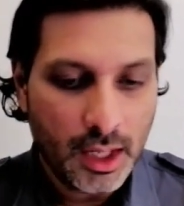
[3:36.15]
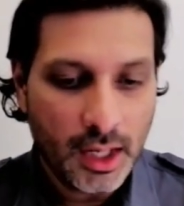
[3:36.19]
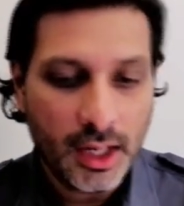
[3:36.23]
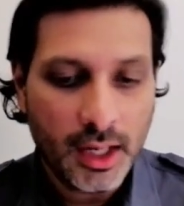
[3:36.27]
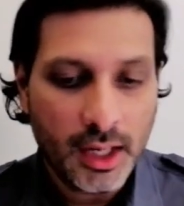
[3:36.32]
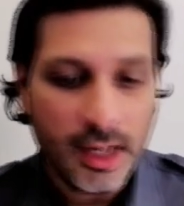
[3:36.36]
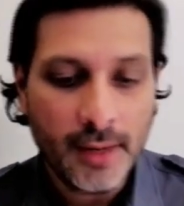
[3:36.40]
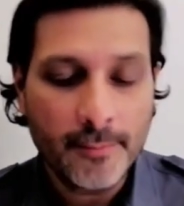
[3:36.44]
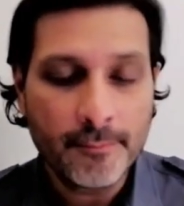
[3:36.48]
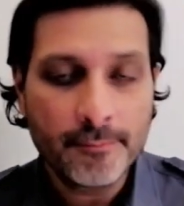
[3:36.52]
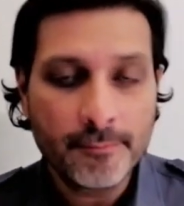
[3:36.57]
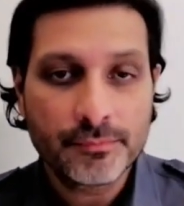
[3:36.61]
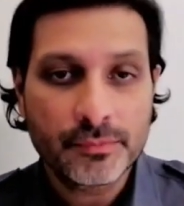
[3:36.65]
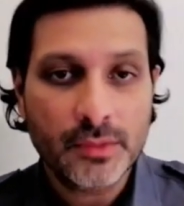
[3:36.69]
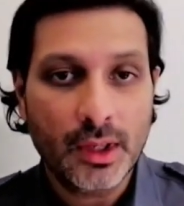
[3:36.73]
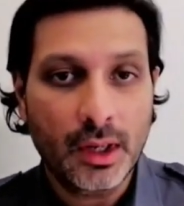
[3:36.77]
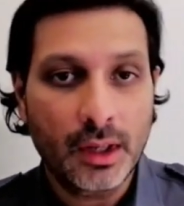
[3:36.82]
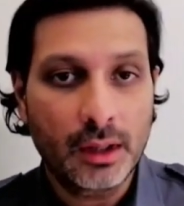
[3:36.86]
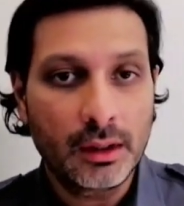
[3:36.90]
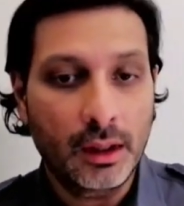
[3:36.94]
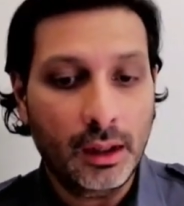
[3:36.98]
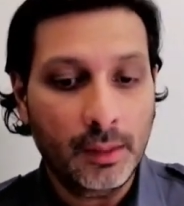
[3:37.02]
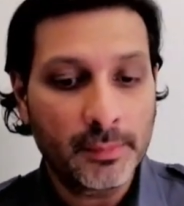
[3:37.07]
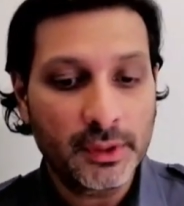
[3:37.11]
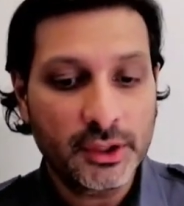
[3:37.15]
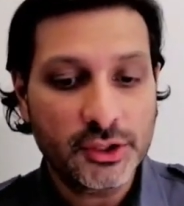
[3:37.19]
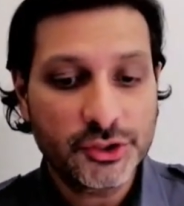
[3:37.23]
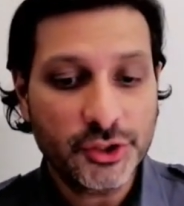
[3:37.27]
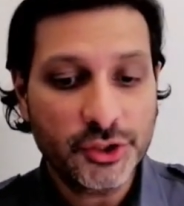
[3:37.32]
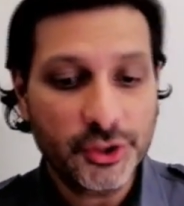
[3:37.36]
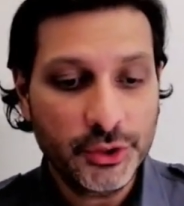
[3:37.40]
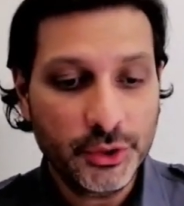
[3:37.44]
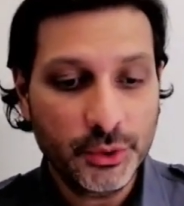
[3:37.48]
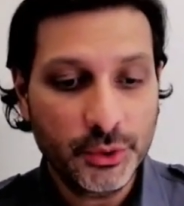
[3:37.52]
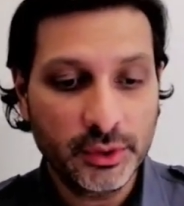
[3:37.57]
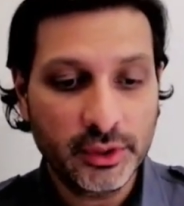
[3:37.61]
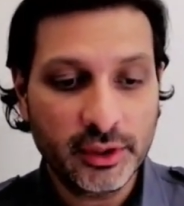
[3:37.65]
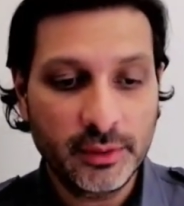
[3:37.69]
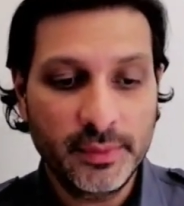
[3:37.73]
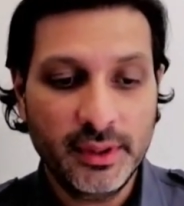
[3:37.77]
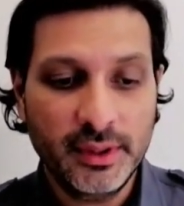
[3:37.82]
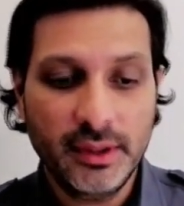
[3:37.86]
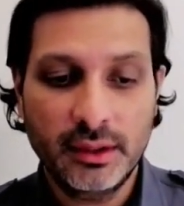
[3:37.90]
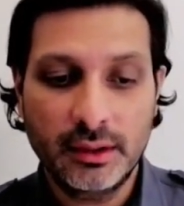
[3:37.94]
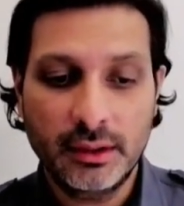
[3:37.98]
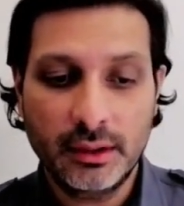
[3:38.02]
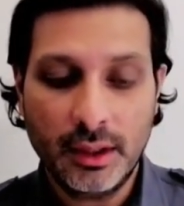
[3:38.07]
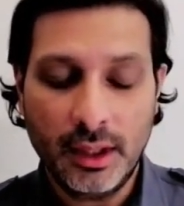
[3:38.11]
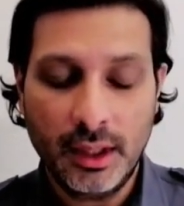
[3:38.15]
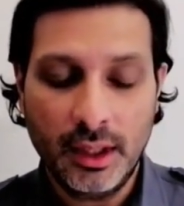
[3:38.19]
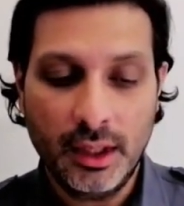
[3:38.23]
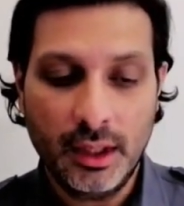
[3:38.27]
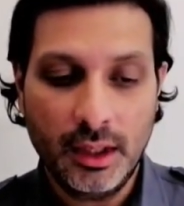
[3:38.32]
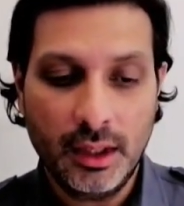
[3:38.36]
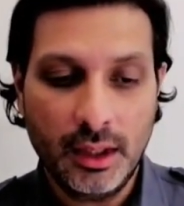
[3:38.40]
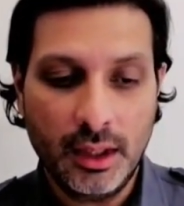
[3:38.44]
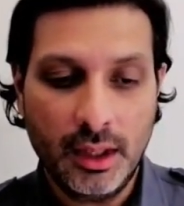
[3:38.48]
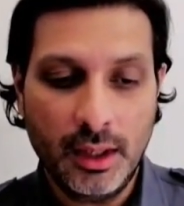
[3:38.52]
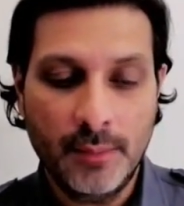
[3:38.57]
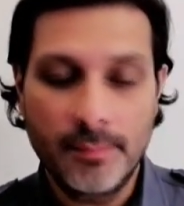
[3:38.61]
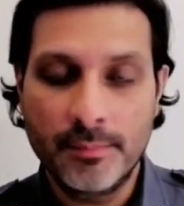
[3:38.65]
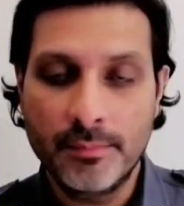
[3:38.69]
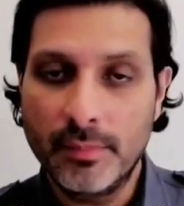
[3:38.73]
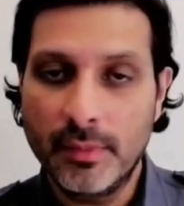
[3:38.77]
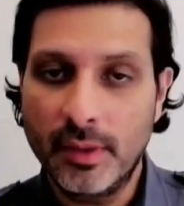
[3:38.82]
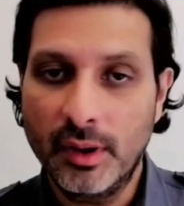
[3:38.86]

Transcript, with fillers: Um, I'm going to show you a little bit uh,